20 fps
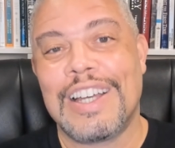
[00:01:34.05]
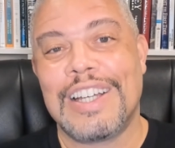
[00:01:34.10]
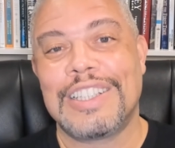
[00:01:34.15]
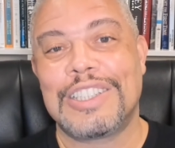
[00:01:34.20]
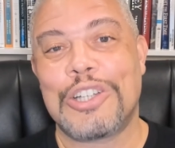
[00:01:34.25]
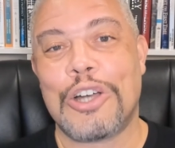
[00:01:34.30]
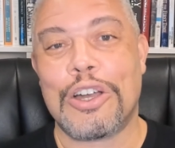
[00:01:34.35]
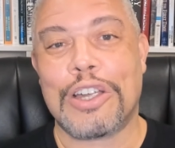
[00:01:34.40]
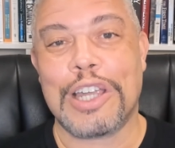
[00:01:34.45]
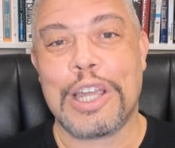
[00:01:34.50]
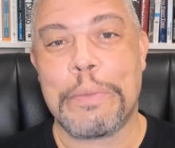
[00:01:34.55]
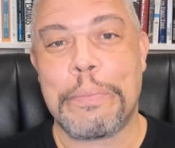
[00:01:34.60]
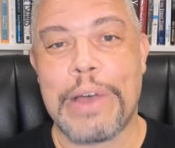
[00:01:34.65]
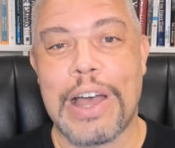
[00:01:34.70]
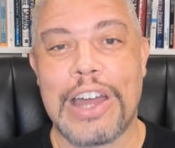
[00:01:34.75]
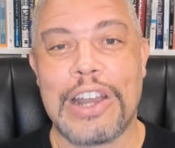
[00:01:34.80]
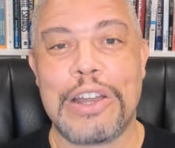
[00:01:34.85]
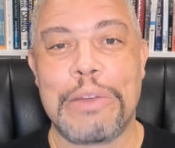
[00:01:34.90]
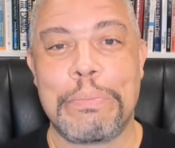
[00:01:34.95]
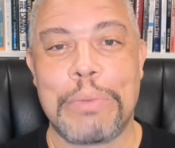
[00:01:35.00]
talking
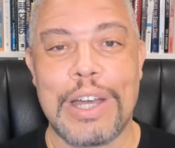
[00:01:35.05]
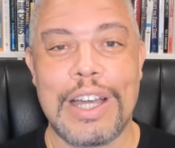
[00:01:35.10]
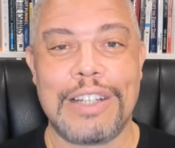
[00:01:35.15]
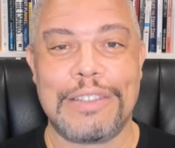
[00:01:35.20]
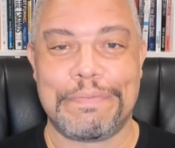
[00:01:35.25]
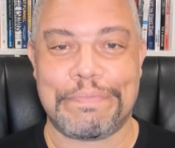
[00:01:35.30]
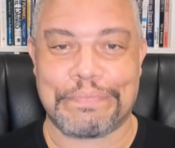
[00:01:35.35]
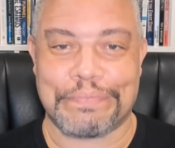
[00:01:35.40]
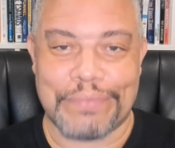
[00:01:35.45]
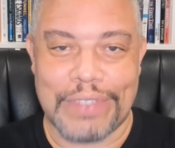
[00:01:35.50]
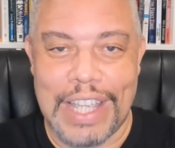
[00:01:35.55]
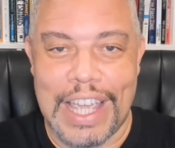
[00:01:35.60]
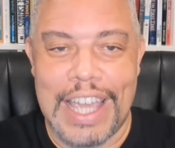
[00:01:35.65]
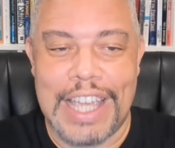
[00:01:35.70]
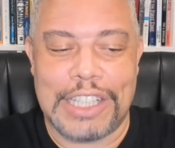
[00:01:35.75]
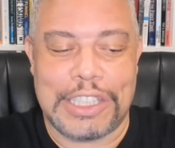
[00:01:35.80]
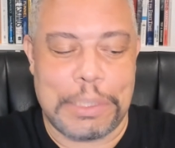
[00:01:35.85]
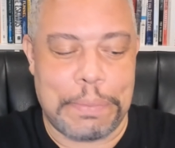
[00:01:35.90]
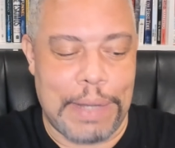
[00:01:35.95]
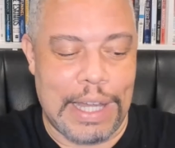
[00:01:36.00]
about it, but hey,
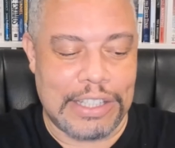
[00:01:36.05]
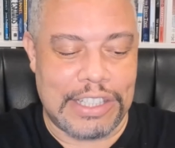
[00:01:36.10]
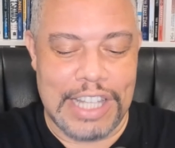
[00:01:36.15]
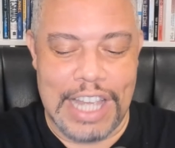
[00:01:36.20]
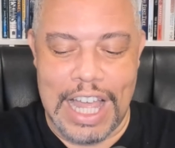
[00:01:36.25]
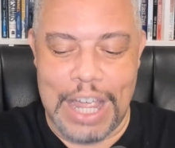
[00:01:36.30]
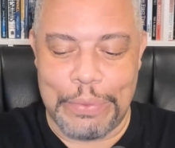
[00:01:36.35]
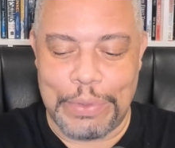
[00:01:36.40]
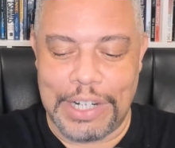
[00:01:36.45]
it's about time.